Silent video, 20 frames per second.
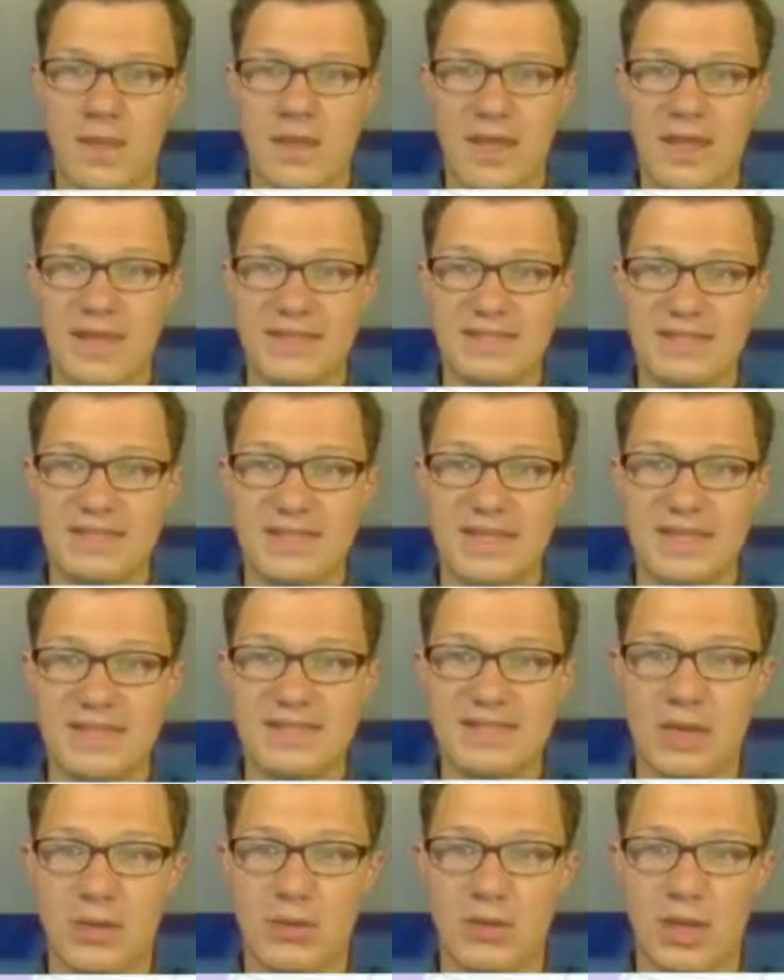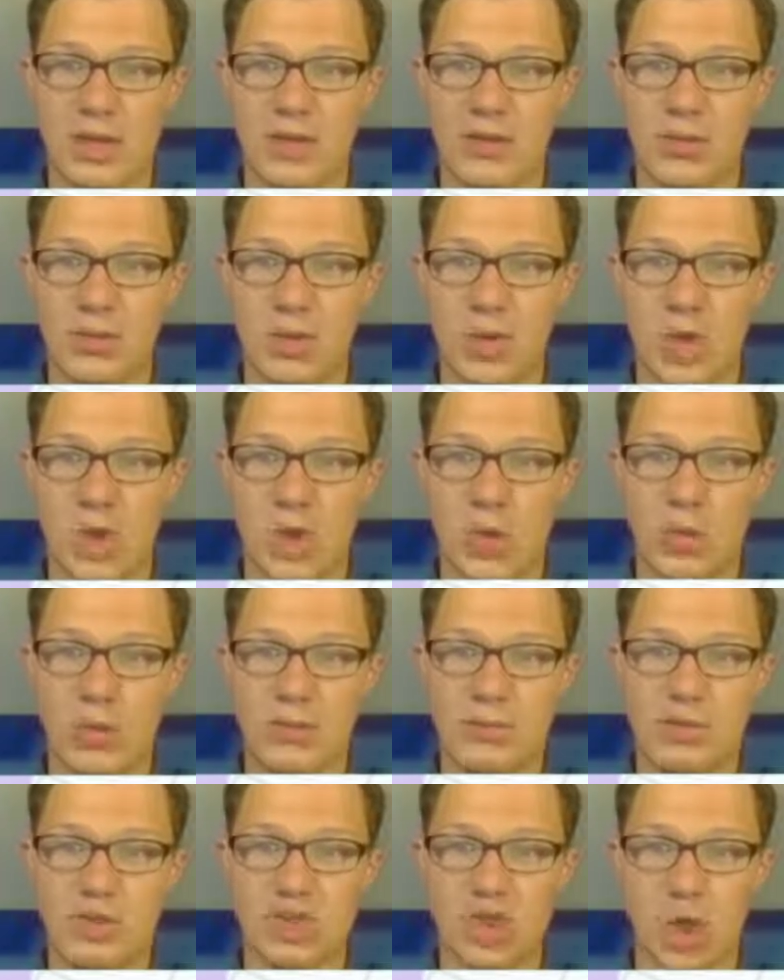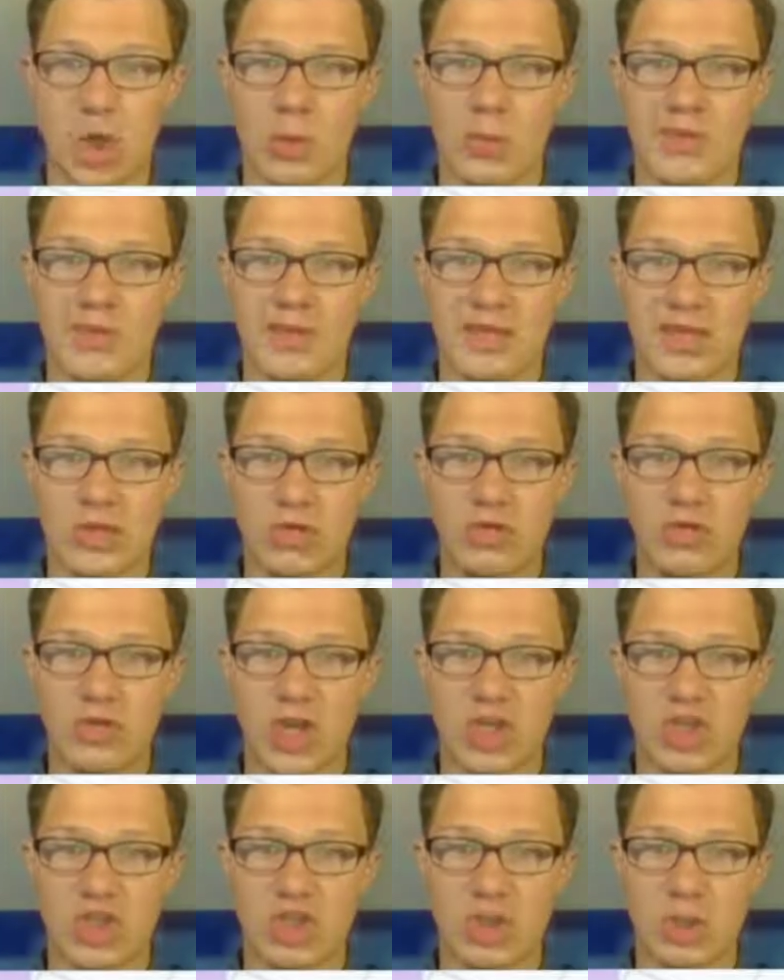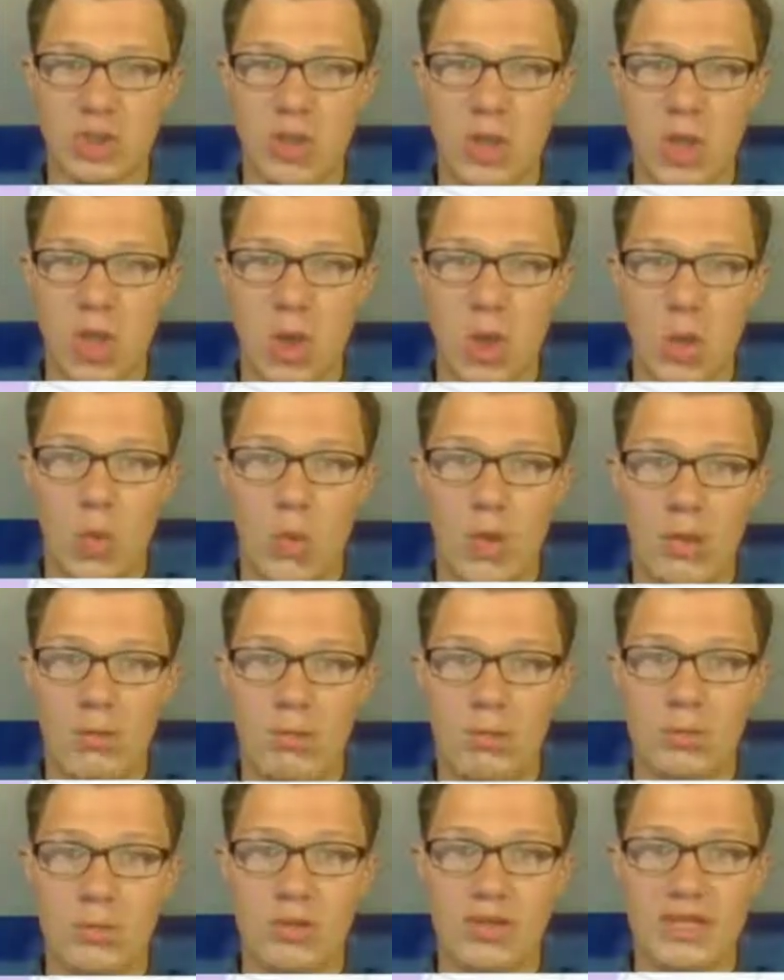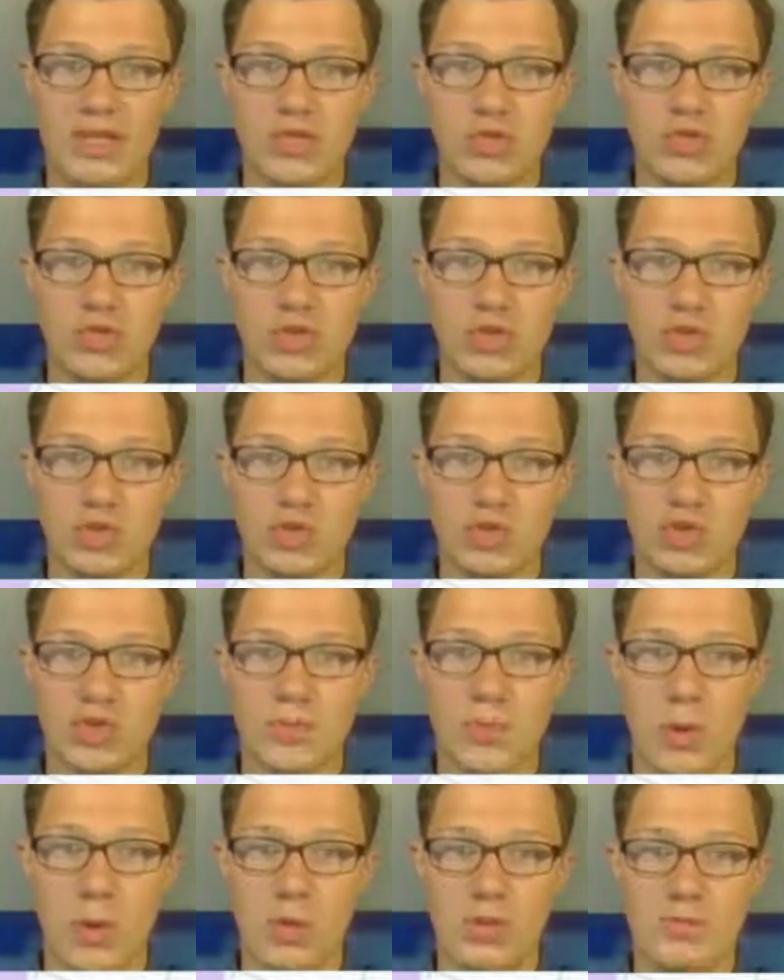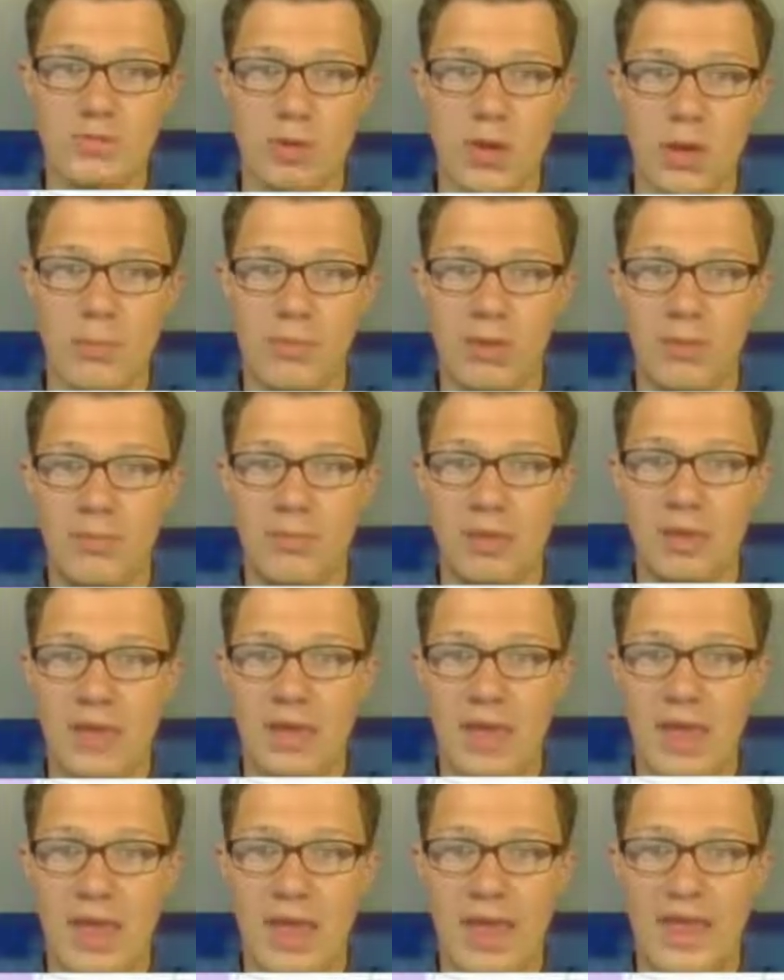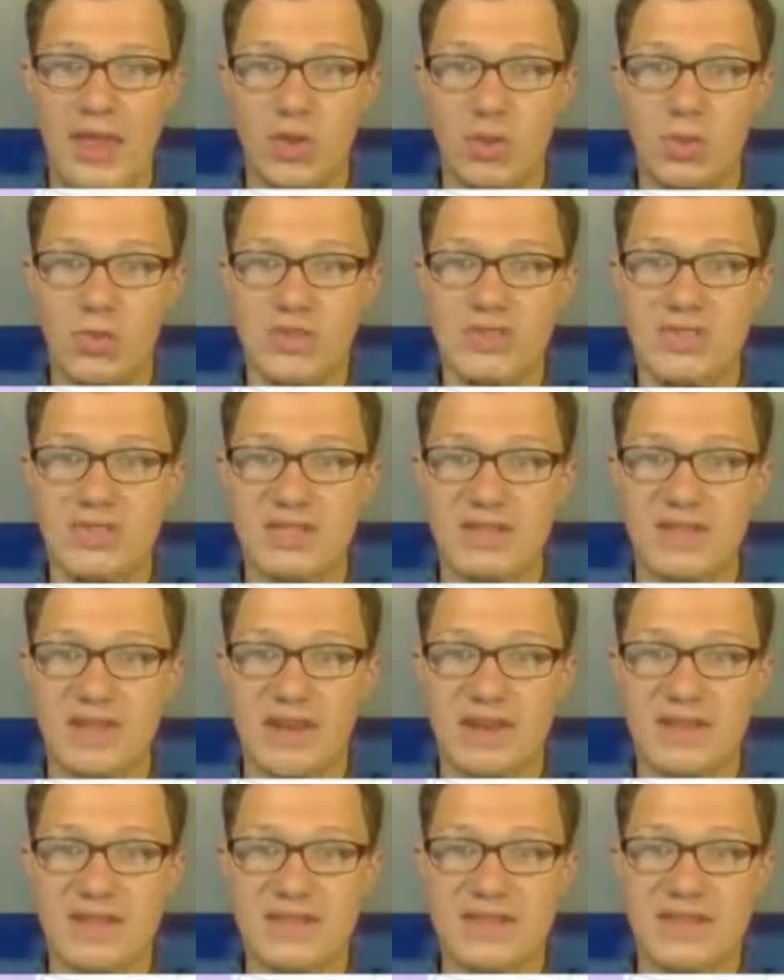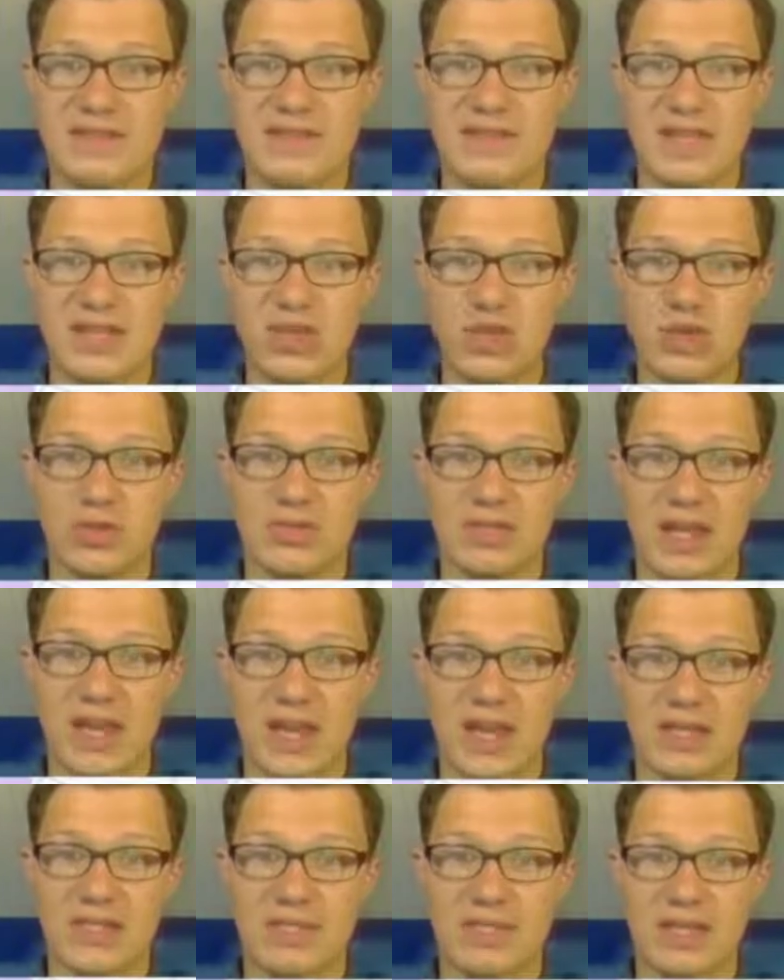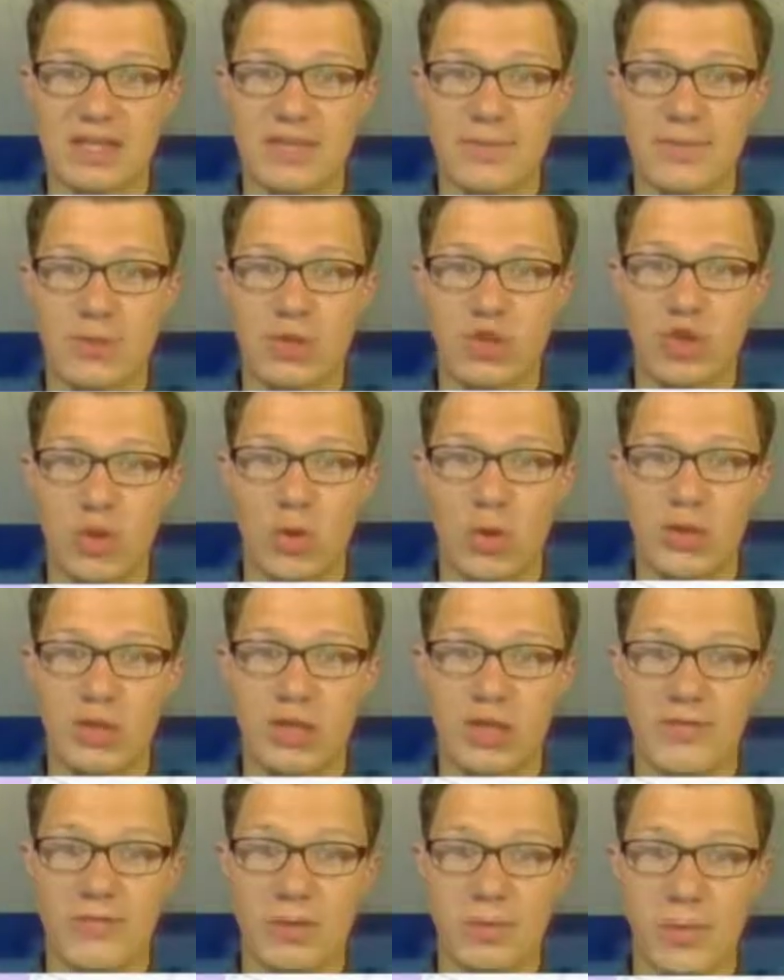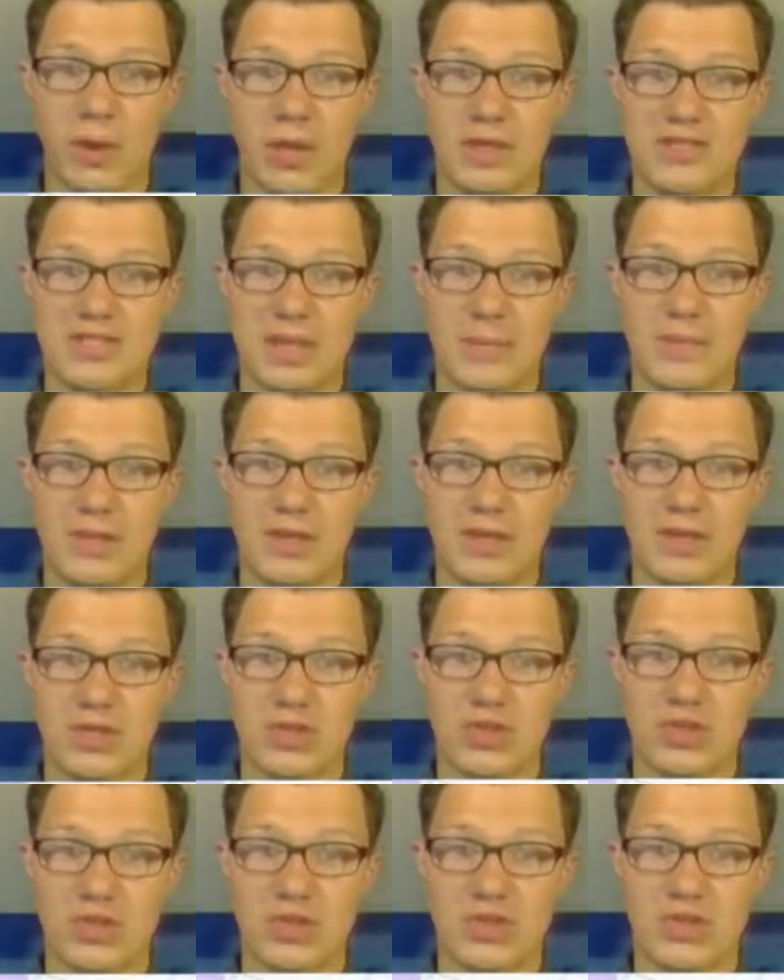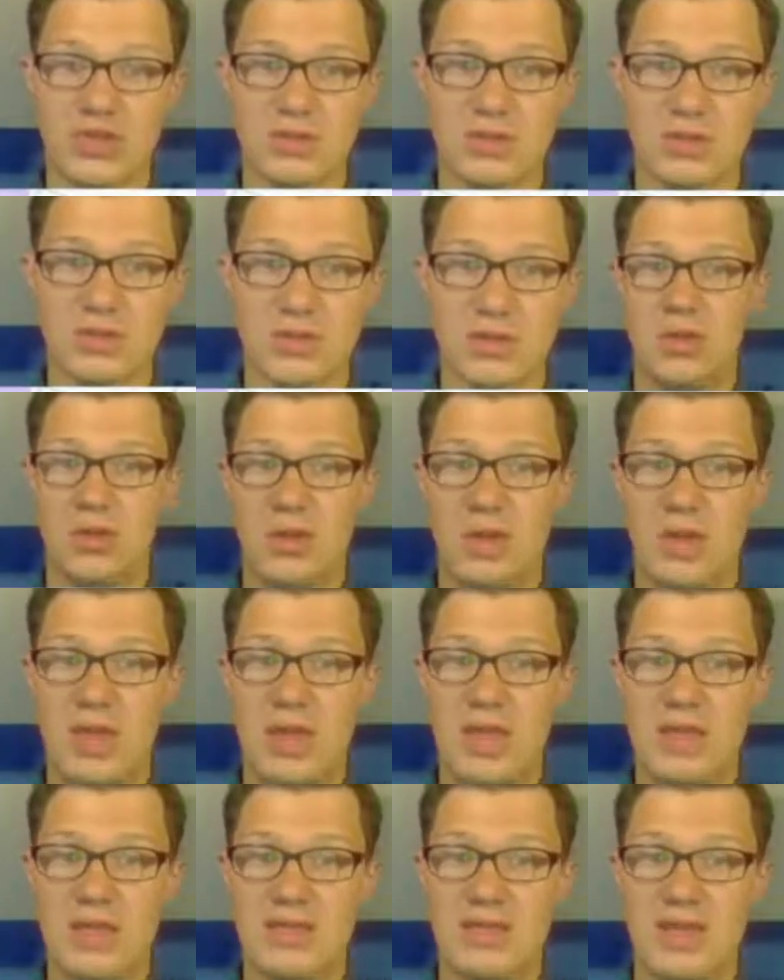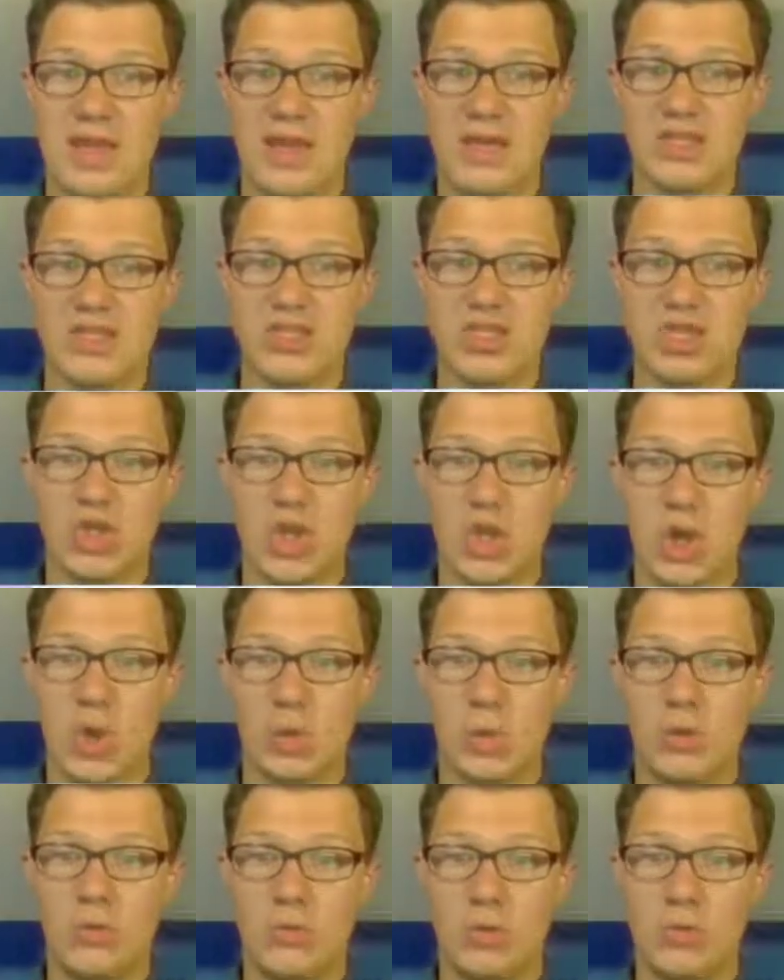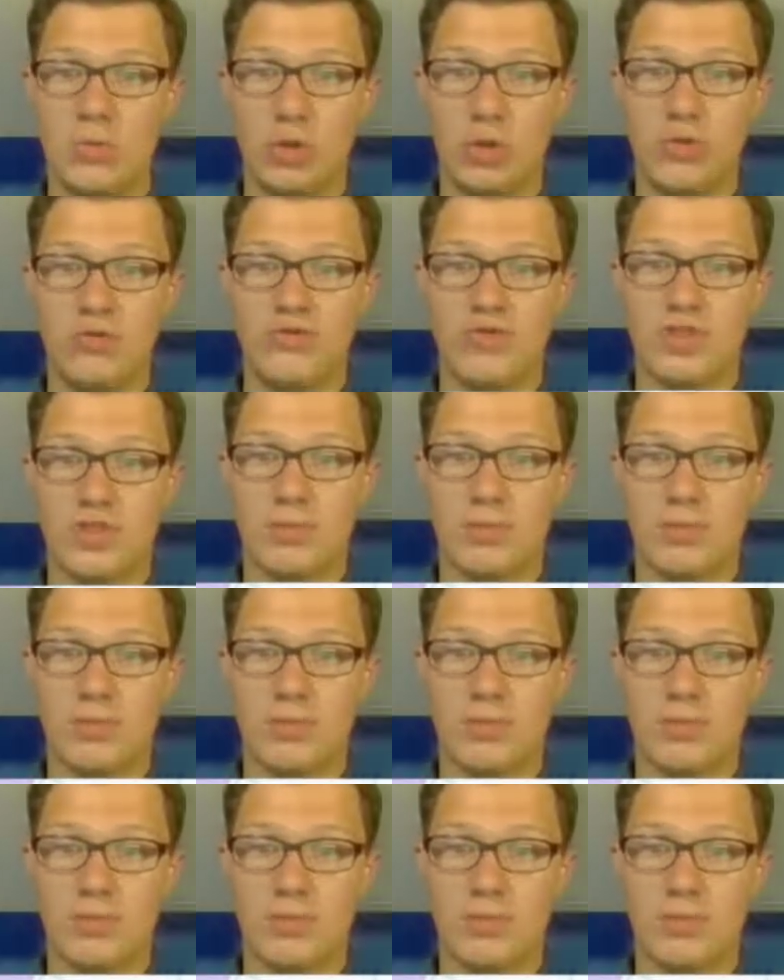In today's outline, we will start with an introduction where we will introduce the pose problem, and you will see that it is an essential task in the majority of robotics applications. Next, we will move to the